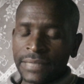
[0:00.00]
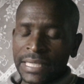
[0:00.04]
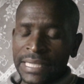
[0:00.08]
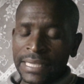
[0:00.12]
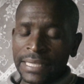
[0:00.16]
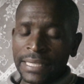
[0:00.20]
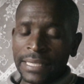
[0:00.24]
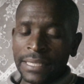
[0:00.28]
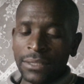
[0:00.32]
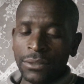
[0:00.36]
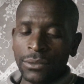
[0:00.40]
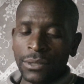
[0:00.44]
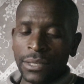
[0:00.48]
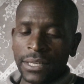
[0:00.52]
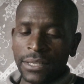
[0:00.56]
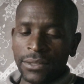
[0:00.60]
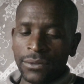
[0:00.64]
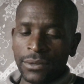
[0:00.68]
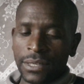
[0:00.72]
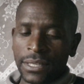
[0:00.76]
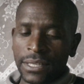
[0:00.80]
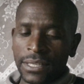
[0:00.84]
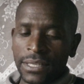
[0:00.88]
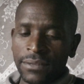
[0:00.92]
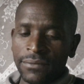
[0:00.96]
then you are
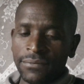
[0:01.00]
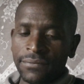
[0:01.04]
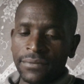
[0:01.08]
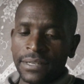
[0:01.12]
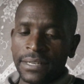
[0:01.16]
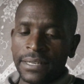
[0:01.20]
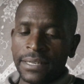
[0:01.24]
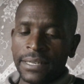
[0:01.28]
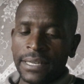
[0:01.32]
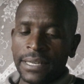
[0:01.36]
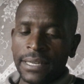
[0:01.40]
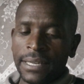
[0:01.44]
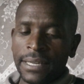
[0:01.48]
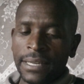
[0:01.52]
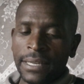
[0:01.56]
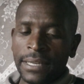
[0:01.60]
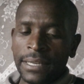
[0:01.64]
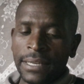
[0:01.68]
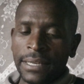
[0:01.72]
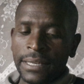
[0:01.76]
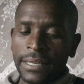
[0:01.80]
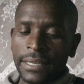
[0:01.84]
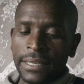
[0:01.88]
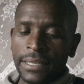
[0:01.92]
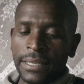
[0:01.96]
given
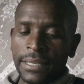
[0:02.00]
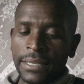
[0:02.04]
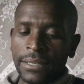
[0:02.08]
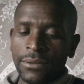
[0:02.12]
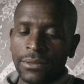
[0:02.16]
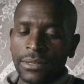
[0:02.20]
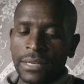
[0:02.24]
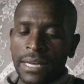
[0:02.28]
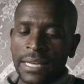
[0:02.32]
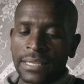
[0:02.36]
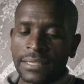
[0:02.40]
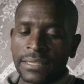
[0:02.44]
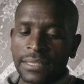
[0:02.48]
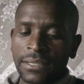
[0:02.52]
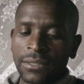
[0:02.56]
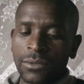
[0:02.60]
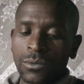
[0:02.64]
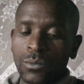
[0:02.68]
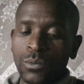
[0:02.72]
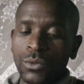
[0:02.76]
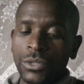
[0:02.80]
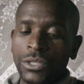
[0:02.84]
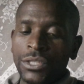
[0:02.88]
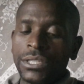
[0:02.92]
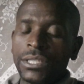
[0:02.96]
and you're asked
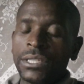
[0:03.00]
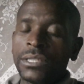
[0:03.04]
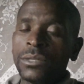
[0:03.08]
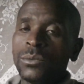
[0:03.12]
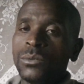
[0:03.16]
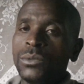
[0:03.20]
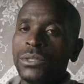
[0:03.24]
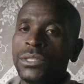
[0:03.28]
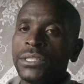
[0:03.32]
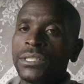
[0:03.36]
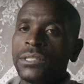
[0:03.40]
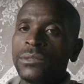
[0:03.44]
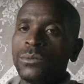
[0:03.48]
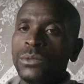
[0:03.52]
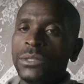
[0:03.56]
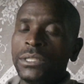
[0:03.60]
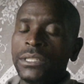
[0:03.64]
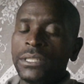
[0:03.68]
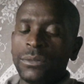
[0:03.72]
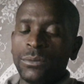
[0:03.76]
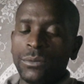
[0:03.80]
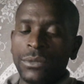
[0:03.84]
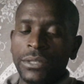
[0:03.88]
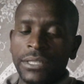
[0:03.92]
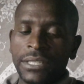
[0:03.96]
which
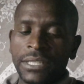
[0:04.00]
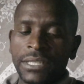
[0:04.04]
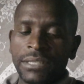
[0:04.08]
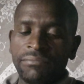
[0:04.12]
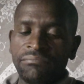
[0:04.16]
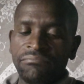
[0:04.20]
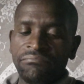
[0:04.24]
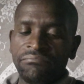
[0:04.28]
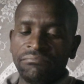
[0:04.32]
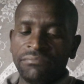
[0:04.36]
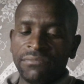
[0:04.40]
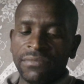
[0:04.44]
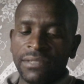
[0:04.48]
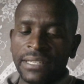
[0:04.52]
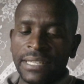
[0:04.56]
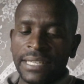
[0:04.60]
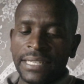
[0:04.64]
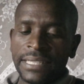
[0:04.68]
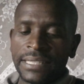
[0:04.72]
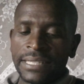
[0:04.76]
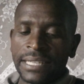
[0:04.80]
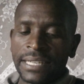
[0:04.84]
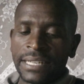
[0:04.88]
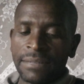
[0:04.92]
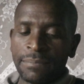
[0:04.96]

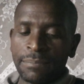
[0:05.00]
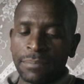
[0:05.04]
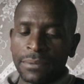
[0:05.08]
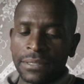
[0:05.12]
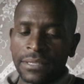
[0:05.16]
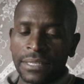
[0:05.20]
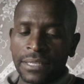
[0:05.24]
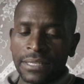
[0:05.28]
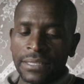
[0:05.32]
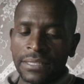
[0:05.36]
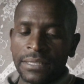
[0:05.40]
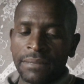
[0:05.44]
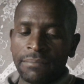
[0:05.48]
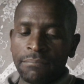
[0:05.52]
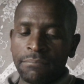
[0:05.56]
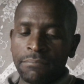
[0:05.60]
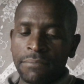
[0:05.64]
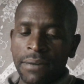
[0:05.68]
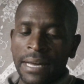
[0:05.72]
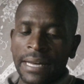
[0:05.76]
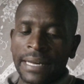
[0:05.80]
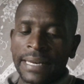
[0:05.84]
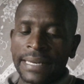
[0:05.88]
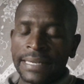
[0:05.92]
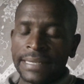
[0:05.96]
letter represents the
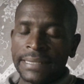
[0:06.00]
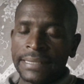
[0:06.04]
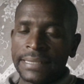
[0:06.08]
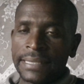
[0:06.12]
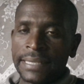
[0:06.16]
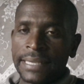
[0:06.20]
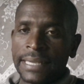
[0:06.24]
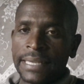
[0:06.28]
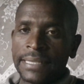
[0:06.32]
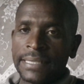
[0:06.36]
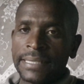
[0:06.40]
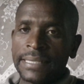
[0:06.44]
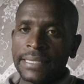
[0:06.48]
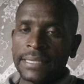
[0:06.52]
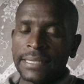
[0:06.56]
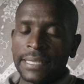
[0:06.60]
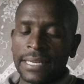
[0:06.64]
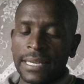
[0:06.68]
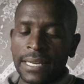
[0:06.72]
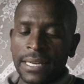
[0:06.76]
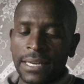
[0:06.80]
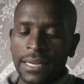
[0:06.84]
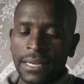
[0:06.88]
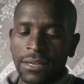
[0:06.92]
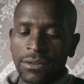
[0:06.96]
bird that is
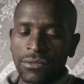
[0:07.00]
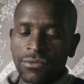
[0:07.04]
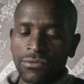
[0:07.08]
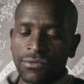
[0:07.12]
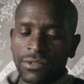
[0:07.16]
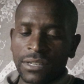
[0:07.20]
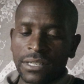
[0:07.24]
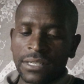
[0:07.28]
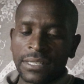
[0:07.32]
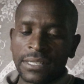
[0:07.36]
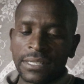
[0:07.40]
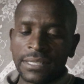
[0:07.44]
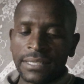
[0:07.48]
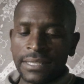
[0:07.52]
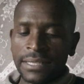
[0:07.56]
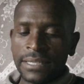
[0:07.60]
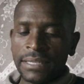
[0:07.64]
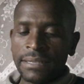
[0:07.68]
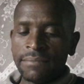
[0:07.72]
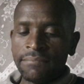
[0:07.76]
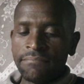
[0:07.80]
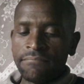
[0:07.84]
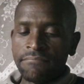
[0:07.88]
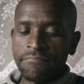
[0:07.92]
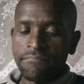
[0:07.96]
correctly
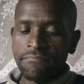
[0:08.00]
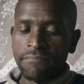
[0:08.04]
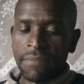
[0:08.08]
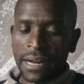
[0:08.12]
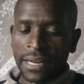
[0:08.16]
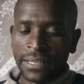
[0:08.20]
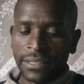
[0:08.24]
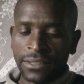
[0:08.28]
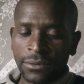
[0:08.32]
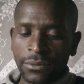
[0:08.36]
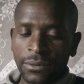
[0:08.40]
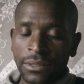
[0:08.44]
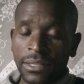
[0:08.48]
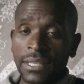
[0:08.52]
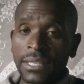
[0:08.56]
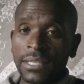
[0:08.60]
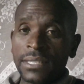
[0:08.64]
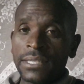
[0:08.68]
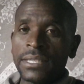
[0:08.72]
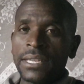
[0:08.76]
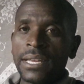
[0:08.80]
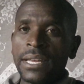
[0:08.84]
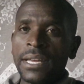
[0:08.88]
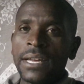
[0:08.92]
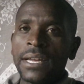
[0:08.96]
matched with
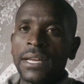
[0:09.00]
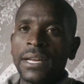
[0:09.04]
its